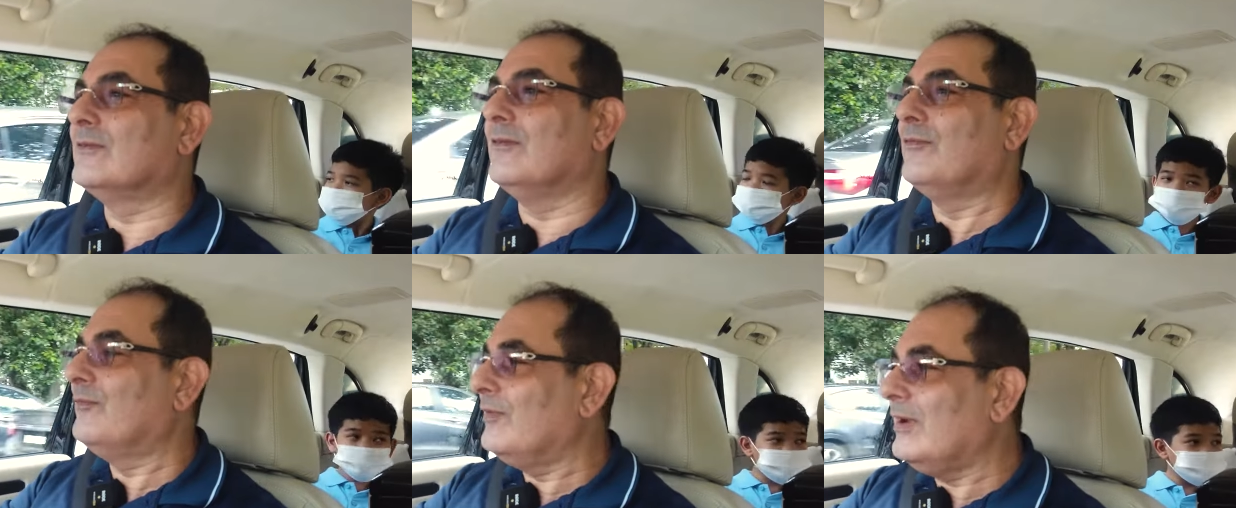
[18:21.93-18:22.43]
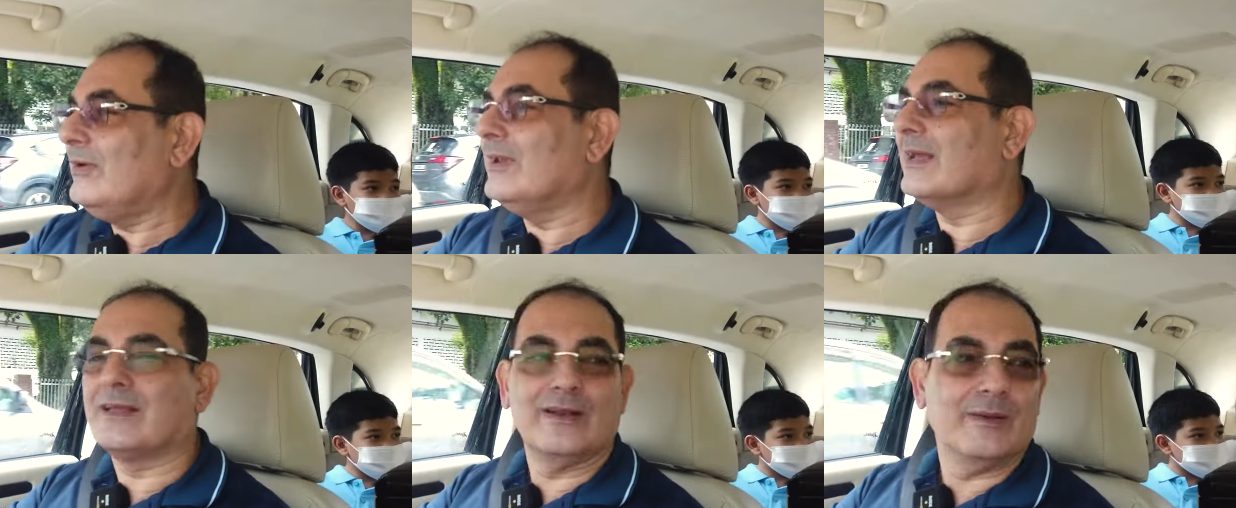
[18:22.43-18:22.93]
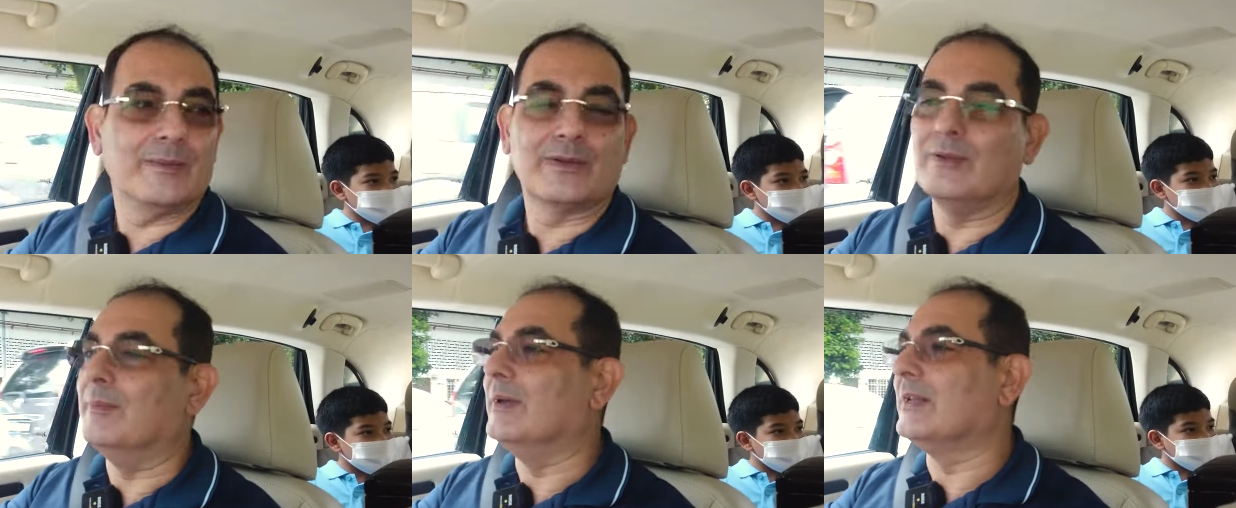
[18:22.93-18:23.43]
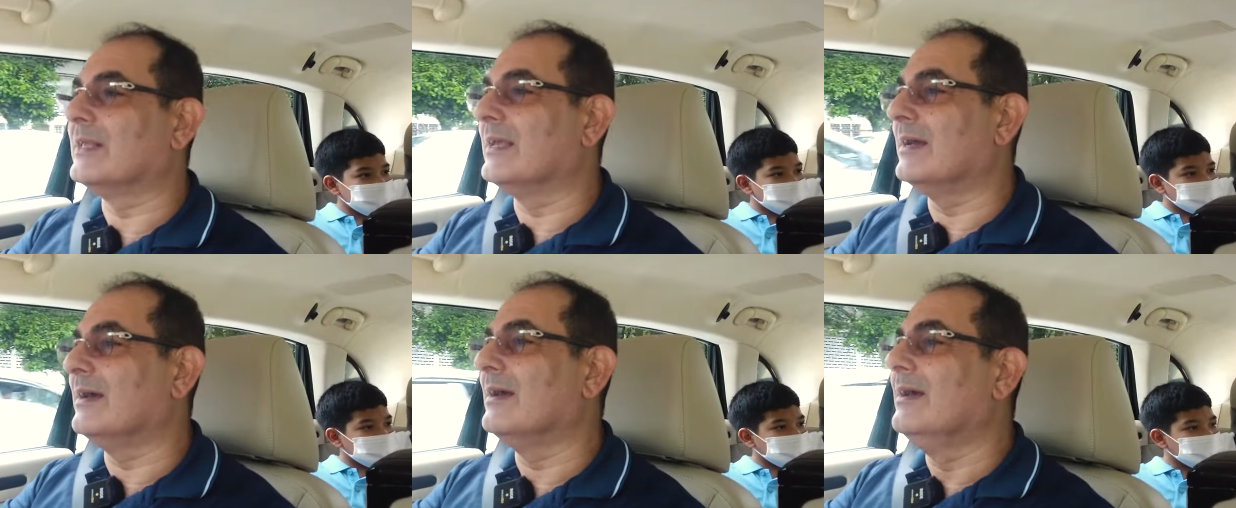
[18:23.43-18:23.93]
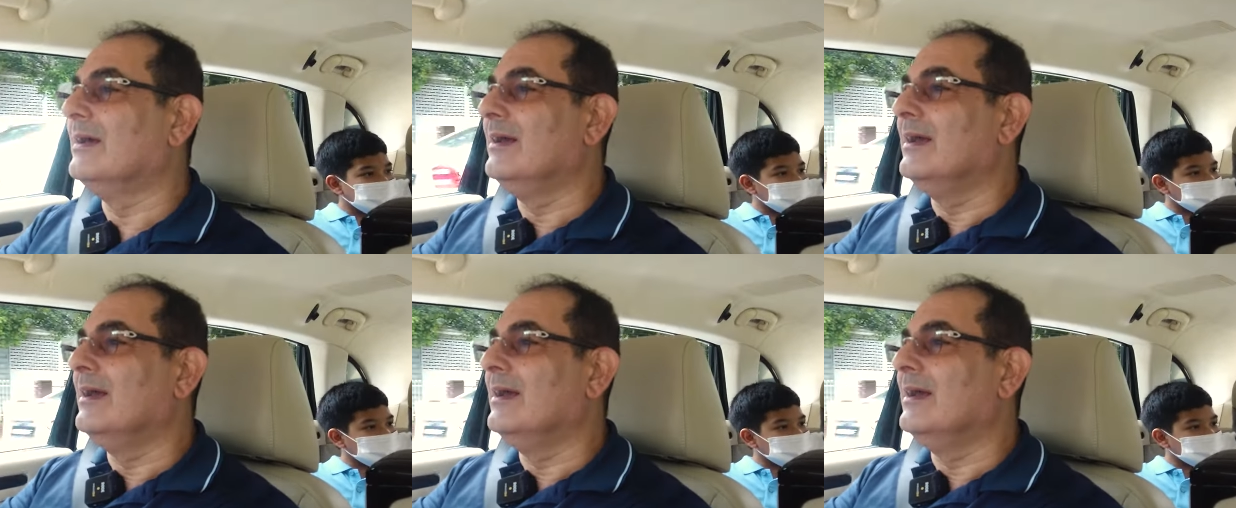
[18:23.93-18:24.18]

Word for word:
Speaker 1: it's a very economical motor car.